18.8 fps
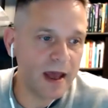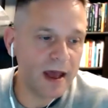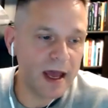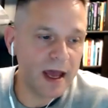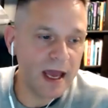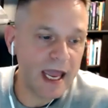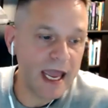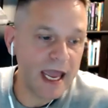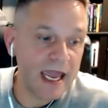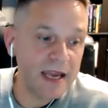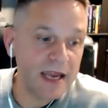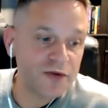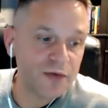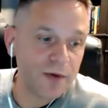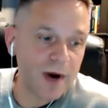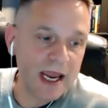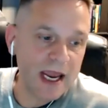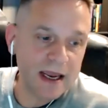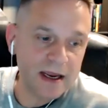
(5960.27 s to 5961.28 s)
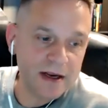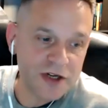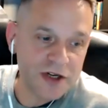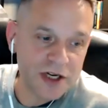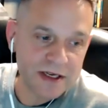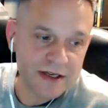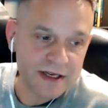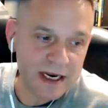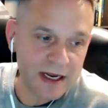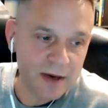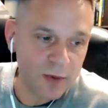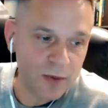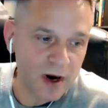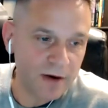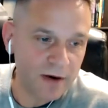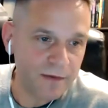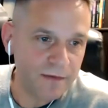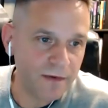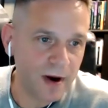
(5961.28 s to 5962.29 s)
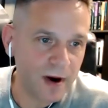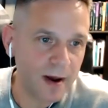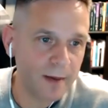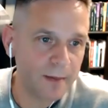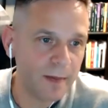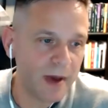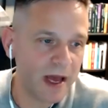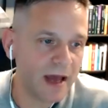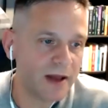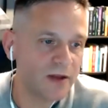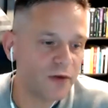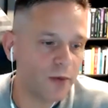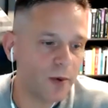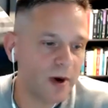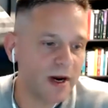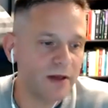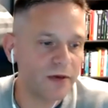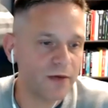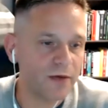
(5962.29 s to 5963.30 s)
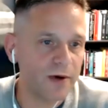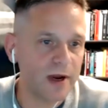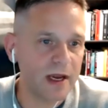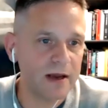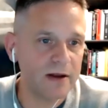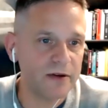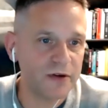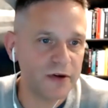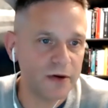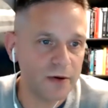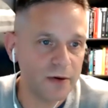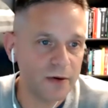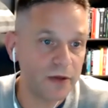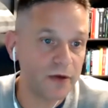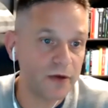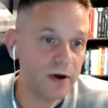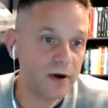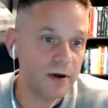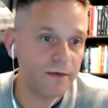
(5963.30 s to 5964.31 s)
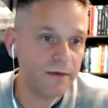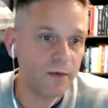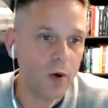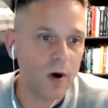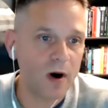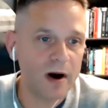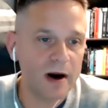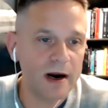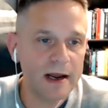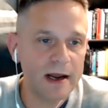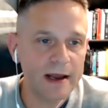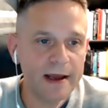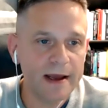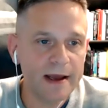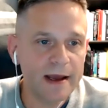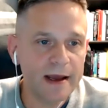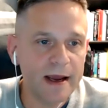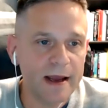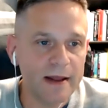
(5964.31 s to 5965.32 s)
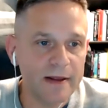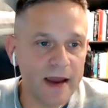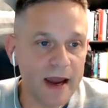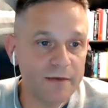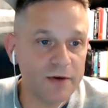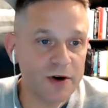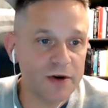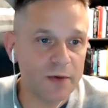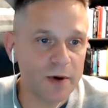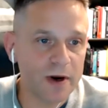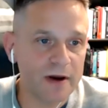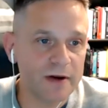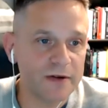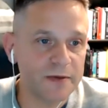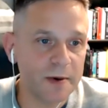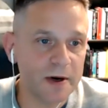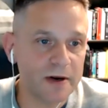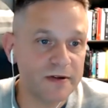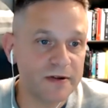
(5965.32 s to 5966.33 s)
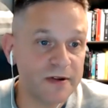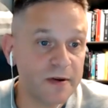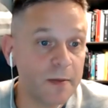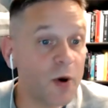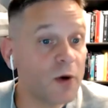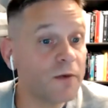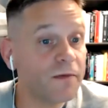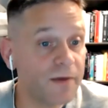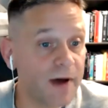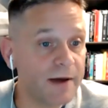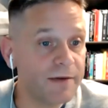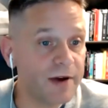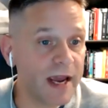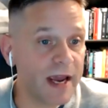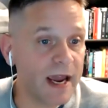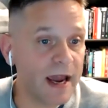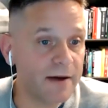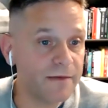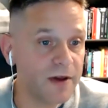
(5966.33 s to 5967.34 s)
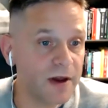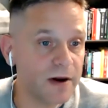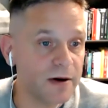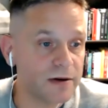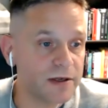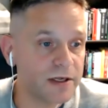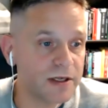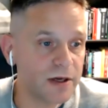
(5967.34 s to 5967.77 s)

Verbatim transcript: Uh, age range is anywhere from uh, 23 to 34, and the average work experience is about five and a half years.